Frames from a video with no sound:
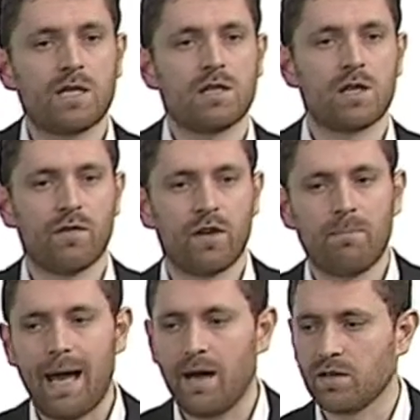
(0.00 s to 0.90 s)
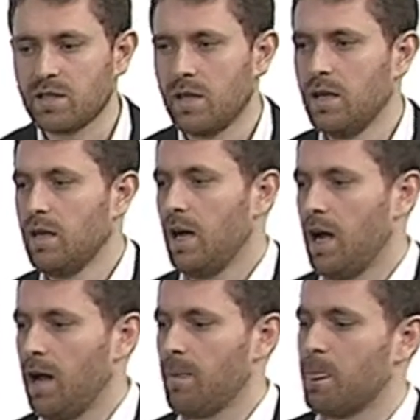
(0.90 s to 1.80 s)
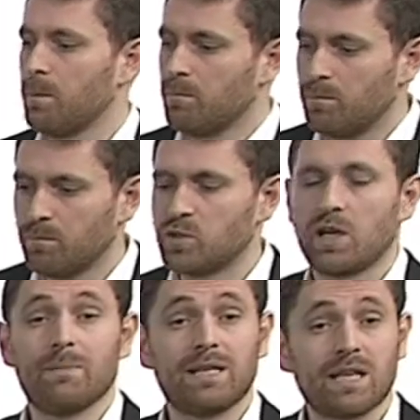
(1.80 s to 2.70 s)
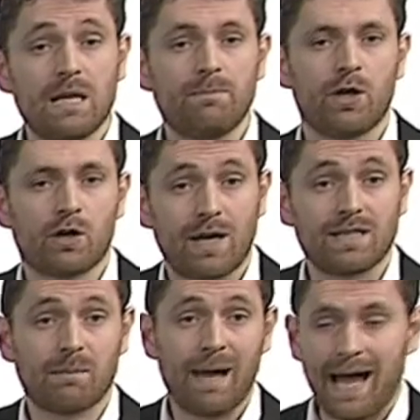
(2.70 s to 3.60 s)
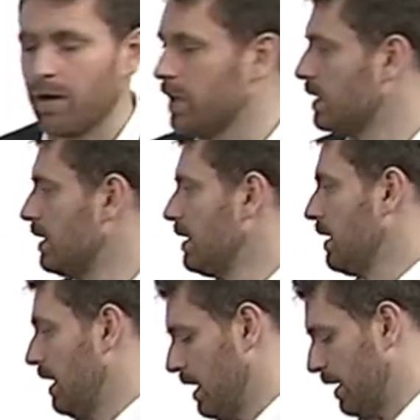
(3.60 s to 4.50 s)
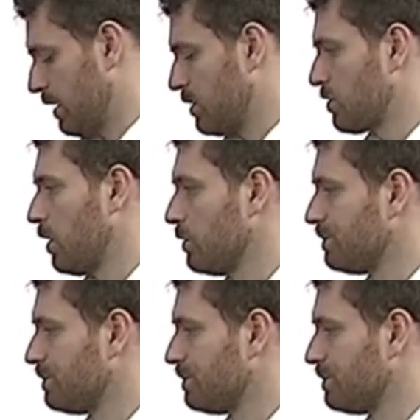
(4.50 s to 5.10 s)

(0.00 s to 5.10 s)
It's often about trying to maintain bureaucratic power and control.